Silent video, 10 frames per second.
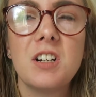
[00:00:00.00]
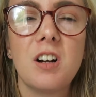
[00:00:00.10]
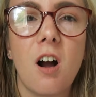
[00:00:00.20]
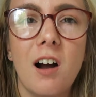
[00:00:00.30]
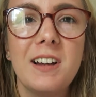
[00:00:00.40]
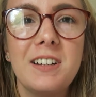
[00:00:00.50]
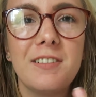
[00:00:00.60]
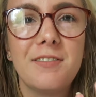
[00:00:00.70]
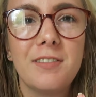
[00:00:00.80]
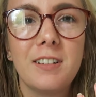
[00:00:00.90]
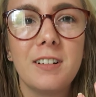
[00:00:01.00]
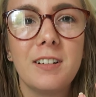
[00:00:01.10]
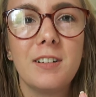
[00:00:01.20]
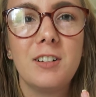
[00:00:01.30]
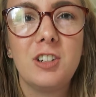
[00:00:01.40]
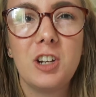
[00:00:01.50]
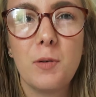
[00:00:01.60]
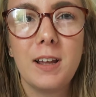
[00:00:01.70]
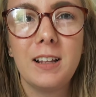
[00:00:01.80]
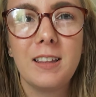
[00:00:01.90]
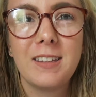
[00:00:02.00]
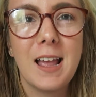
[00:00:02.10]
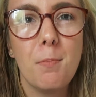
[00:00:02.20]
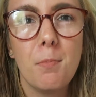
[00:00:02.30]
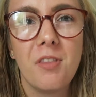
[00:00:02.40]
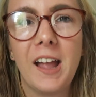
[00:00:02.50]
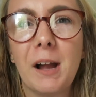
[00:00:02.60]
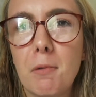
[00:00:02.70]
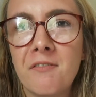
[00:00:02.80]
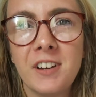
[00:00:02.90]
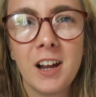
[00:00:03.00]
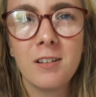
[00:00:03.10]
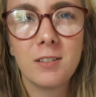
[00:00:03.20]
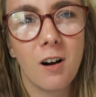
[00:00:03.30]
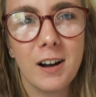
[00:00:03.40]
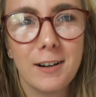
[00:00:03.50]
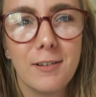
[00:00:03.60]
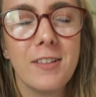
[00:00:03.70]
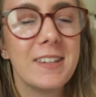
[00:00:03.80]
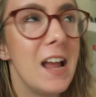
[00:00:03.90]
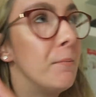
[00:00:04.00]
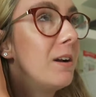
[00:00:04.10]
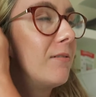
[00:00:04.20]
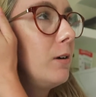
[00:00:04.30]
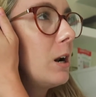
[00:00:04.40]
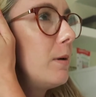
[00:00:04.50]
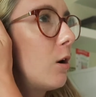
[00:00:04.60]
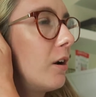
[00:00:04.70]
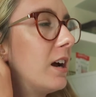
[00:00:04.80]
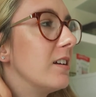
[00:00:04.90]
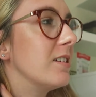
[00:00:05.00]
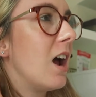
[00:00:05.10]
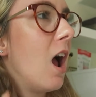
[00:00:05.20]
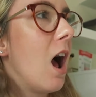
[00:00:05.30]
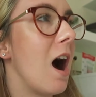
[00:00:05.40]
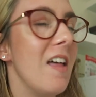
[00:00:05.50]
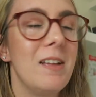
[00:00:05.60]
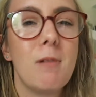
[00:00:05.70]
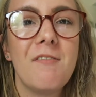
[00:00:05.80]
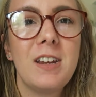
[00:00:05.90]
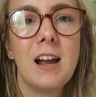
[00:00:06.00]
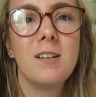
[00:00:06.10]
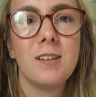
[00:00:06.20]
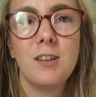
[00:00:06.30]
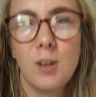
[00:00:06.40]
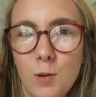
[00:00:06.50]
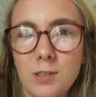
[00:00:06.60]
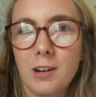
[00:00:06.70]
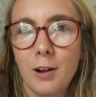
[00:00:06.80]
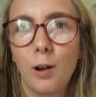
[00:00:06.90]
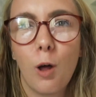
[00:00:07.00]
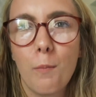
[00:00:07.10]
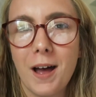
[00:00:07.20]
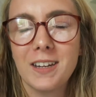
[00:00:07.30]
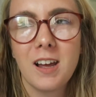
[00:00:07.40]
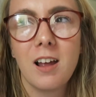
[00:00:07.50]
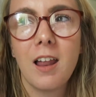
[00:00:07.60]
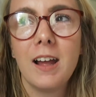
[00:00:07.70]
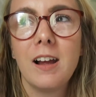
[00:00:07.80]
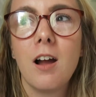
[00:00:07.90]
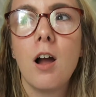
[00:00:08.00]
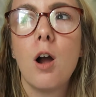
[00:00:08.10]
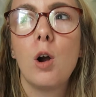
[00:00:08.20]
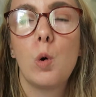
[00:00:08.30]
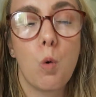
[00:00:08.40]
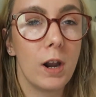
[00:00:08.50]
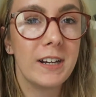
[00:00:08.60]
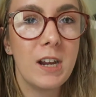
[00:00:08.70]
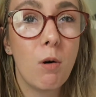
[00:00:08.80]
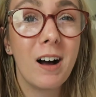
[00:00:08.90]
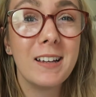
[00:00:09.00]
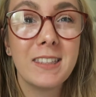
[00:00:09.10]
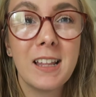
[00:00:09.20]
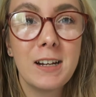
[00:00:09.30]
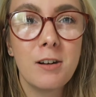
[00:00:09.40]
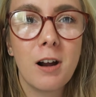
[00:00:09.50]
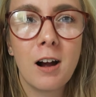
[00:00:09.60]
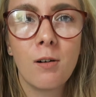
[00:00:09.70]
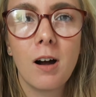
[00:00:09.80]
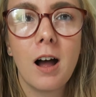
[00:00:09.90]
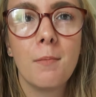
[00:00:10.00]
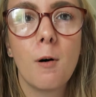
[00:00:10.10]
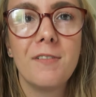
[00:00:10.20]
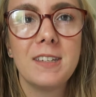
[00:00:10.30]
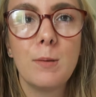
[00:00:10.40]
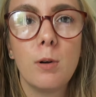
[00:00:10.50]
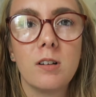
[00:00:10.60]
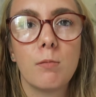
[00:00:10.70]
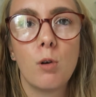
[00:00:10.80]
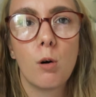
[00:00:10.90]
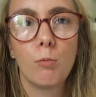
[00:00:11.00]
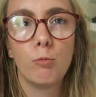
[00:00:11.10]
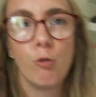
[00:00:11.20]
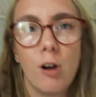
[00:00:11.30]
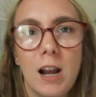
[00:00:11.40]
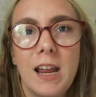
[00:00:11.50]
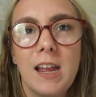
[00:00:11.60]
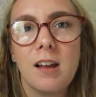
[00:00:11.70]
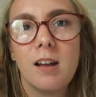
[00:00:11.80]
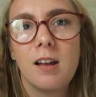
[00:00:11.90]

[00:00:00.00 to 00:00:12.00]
kind of doing the same thing, and my videos kind of look the same. And if I'm going to be honest, I think my videos used to look a lot better, like quality wise, than they do now. Obviously because I'm not really